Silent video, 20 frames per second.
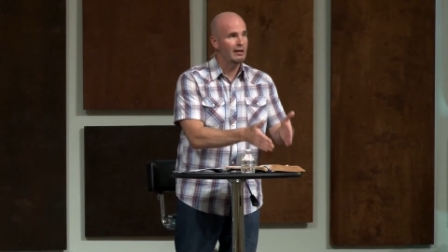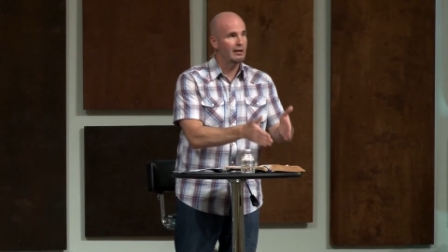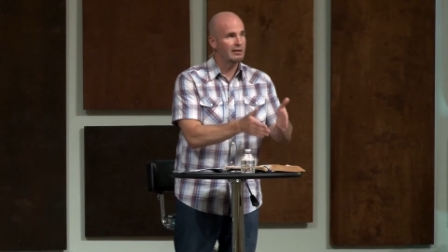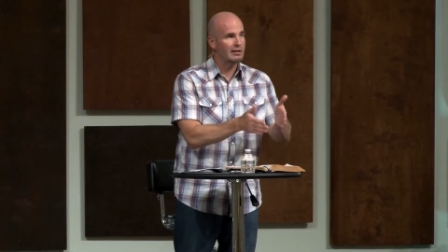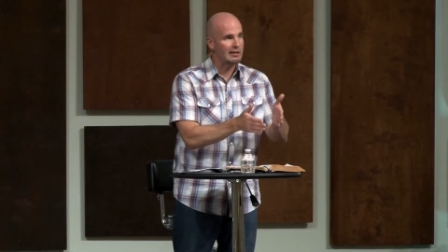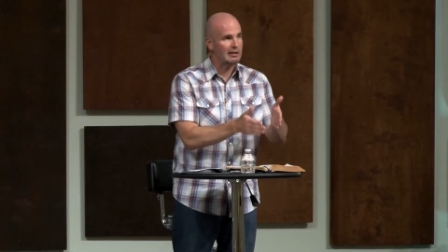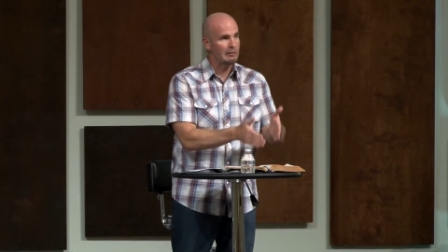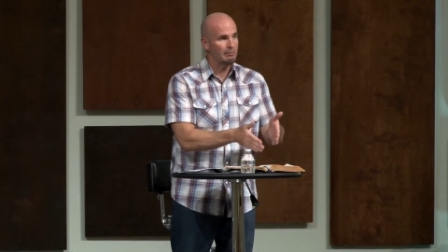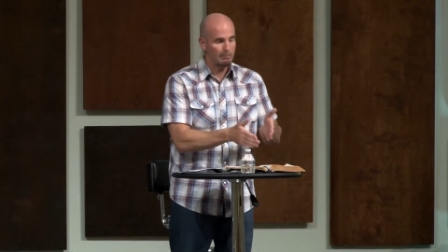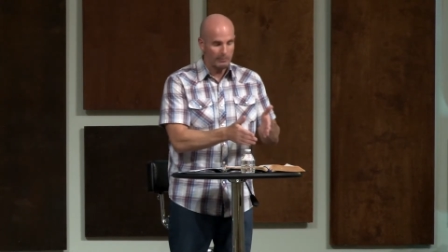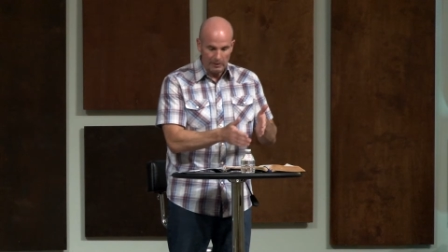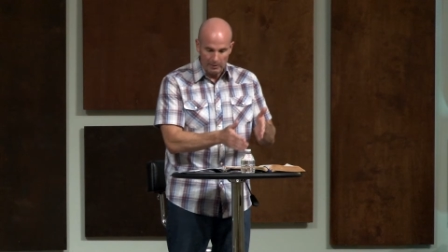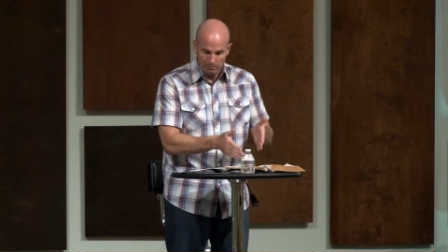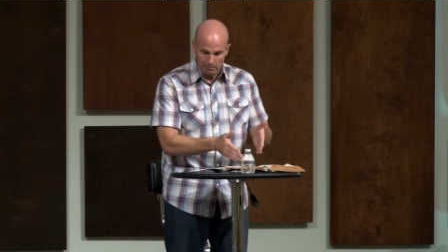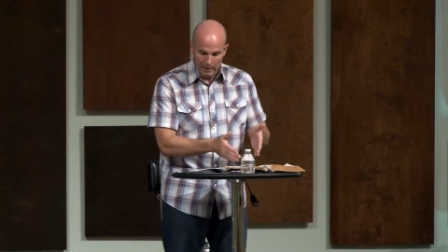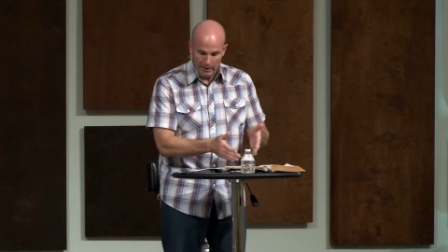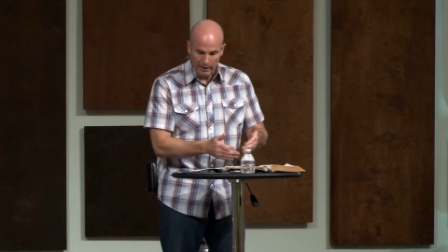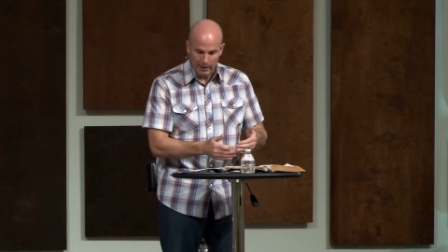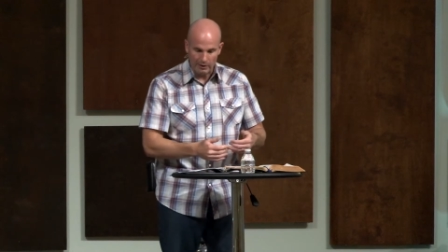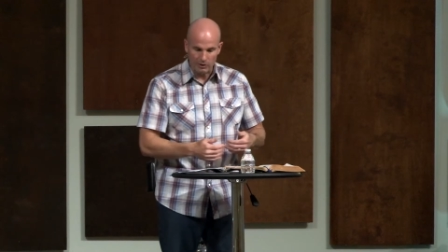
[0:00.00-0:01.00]
simply
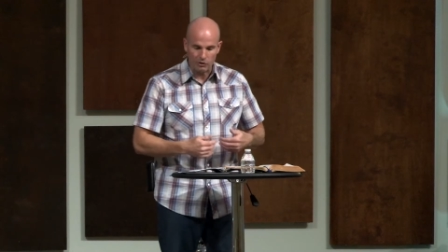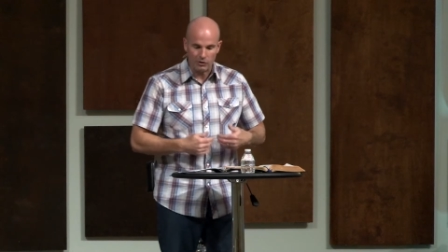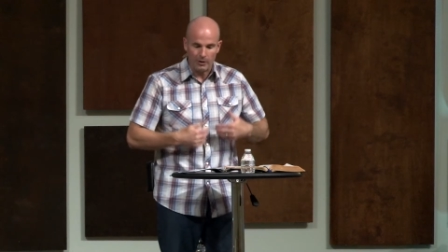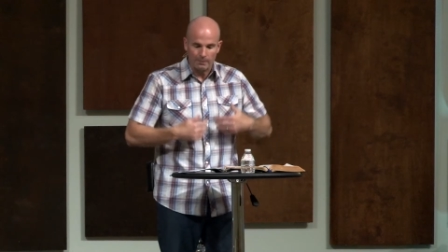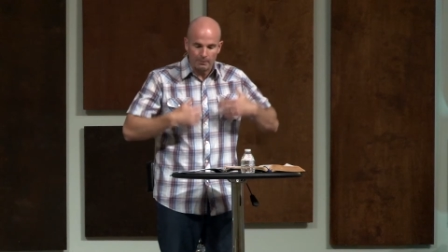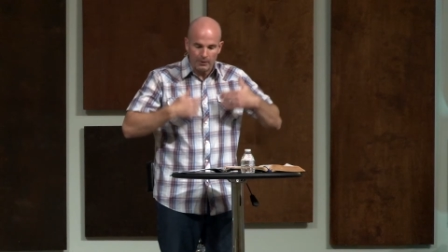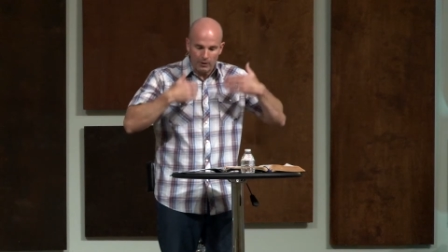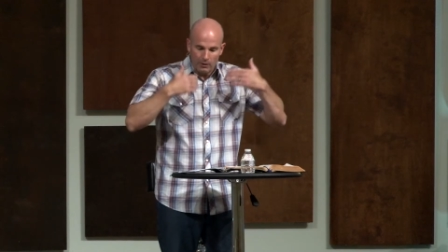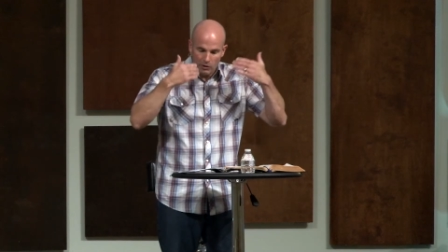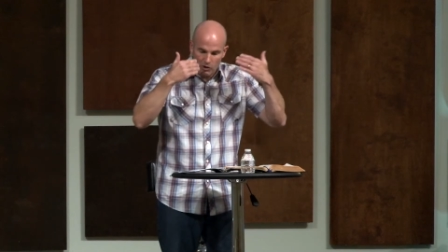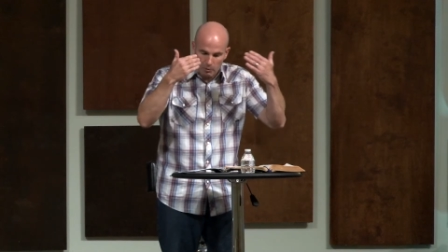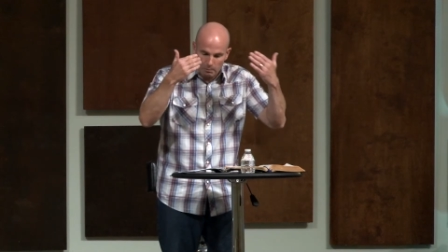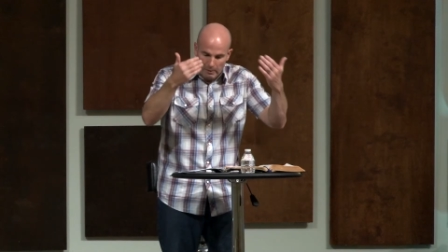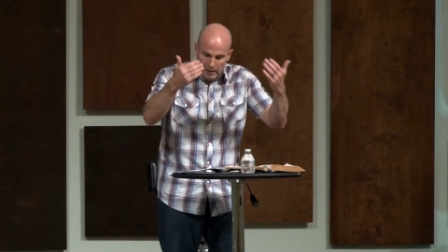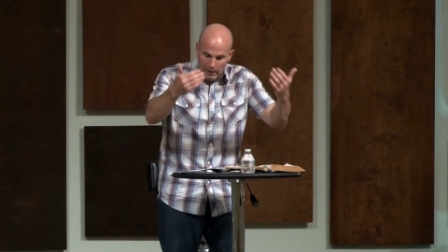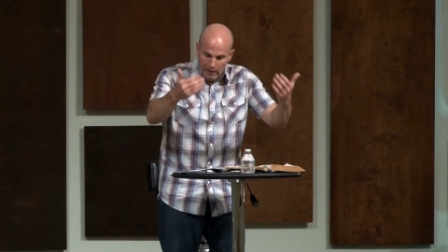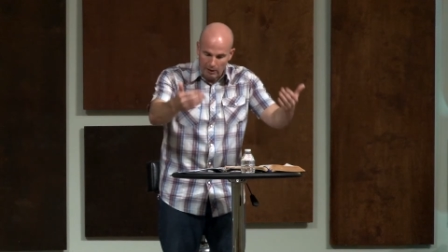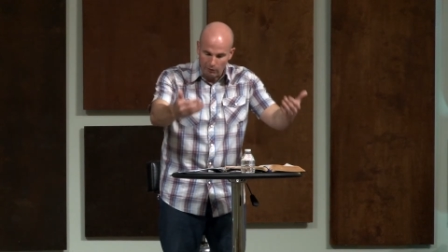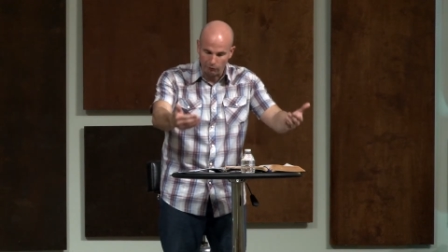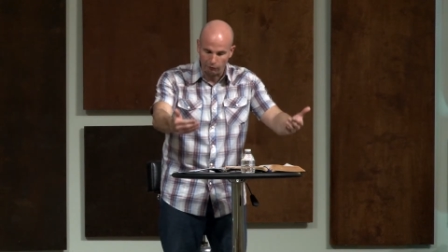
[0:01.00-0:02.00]
means
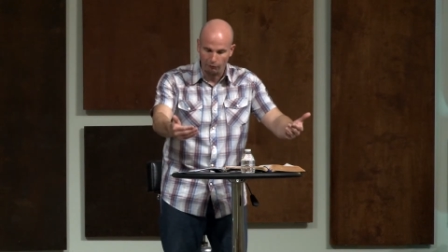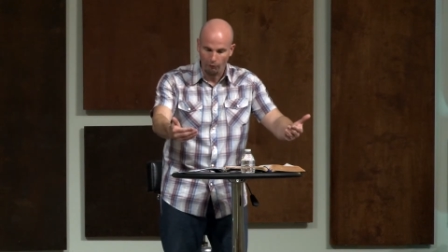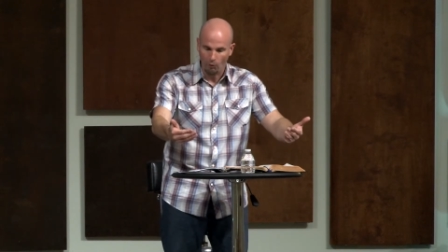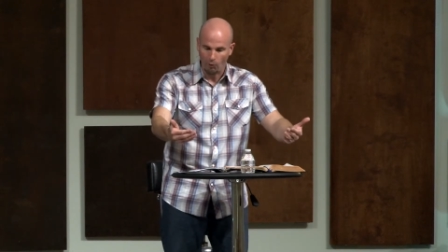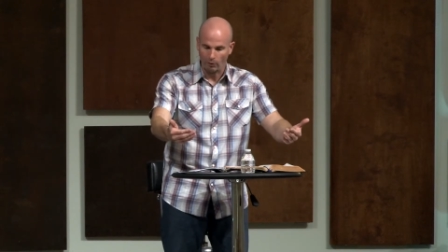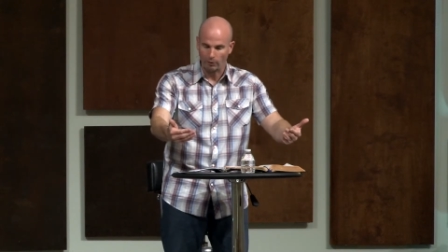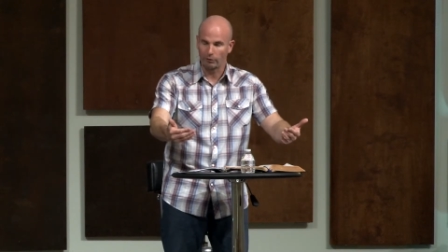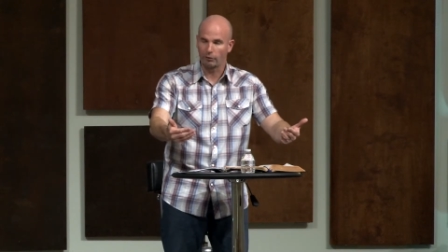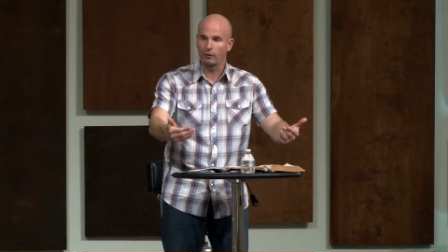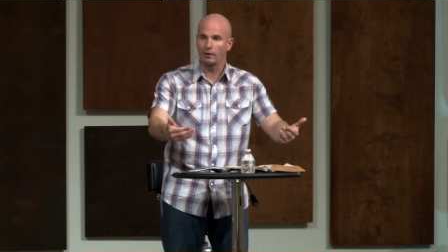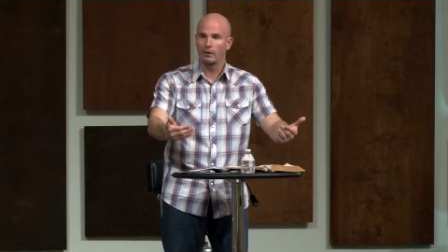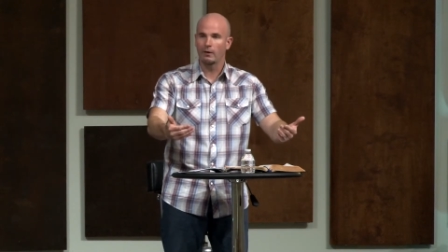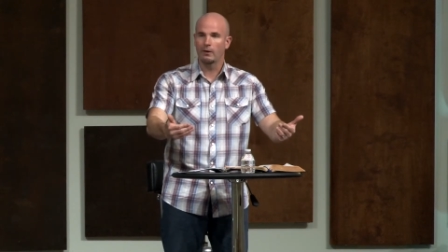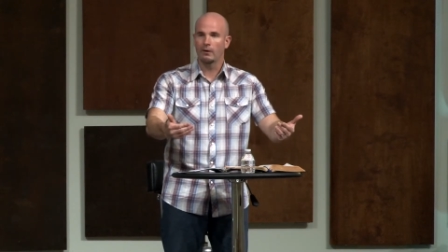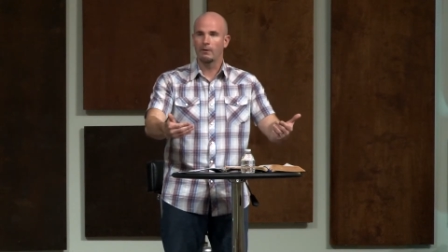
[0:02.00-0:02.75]
speaking forth.